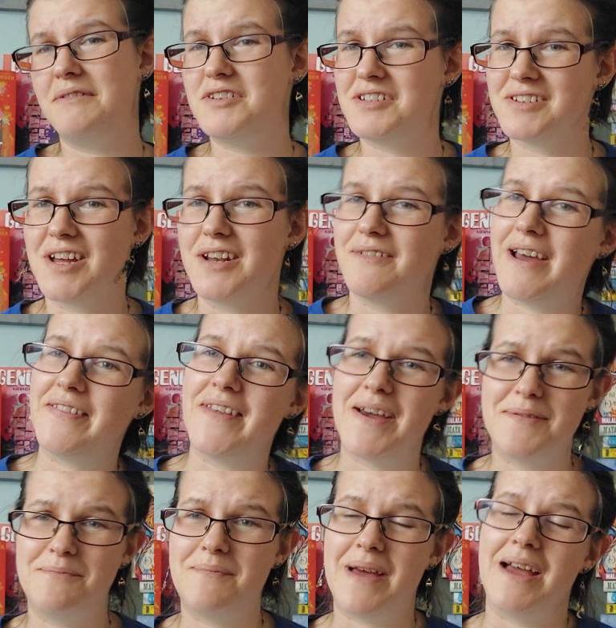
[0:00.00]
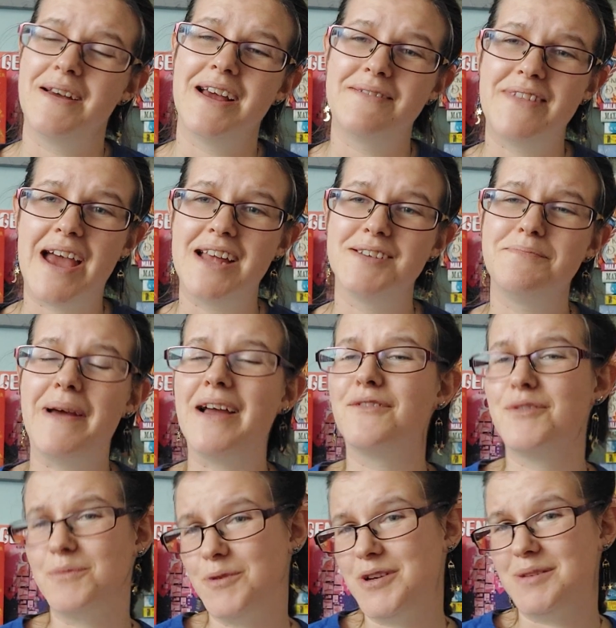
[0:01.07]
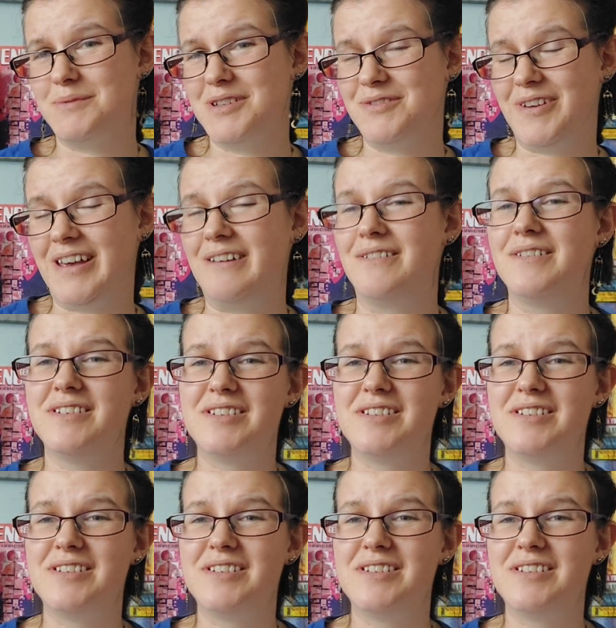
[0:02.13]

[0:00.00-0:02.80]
We just kind of had that back from Christmas feel.